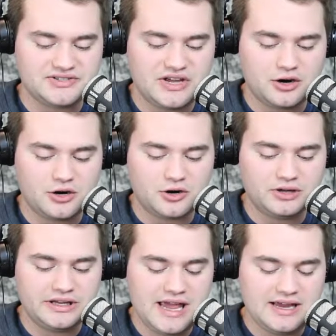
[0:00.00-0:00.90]
They are
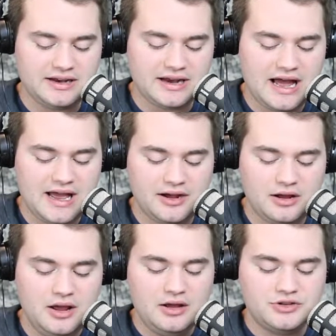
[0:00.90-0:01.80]
currently eight and nine,
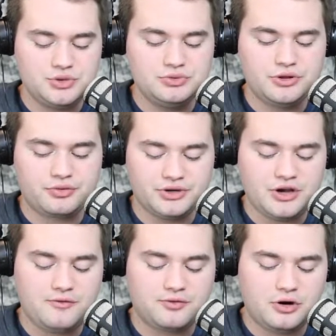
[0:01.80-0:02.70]
two and three
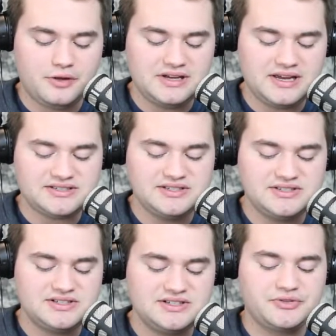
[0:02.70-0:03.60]
overall in the
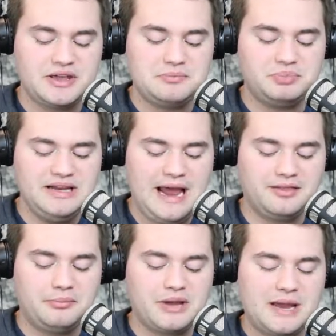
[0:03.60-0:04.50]
SEC. So they beat
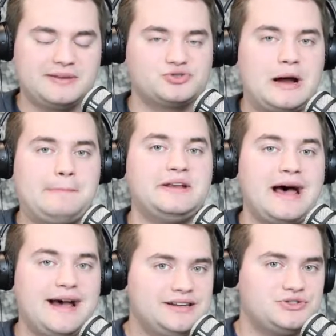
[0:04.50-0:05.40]
Alabama, dropped
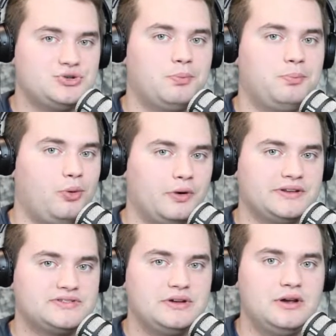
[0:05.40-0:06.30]
ninety two
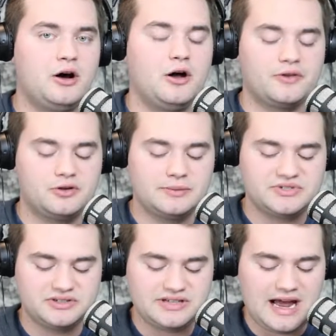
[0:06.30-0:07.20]
points on the
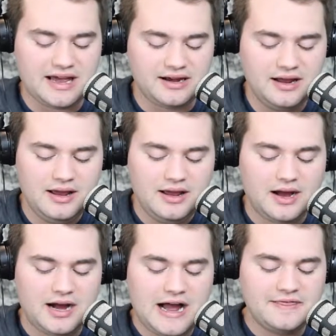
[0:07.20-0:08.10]
Crimson Tide,
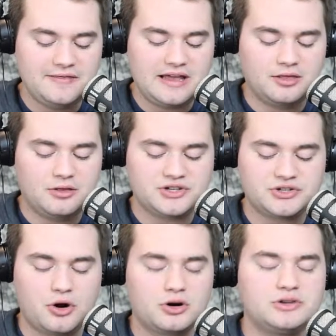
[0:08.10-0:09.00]
uh, and then they lost
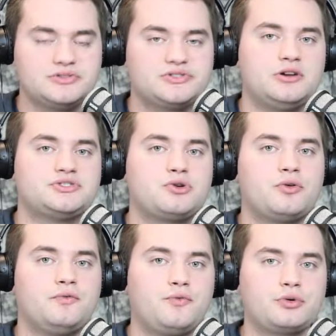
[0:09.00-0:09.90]
to Arkansas and
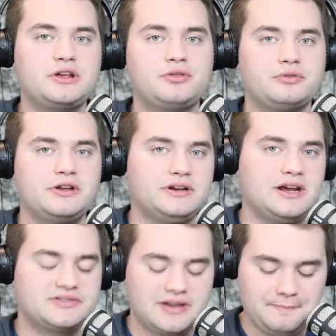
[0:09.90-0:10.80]
scored forty three the
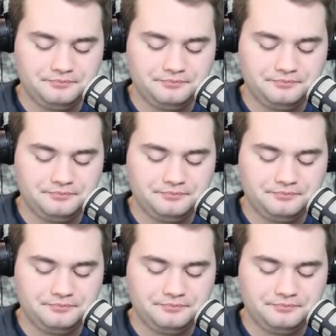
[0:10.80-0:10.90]
next game.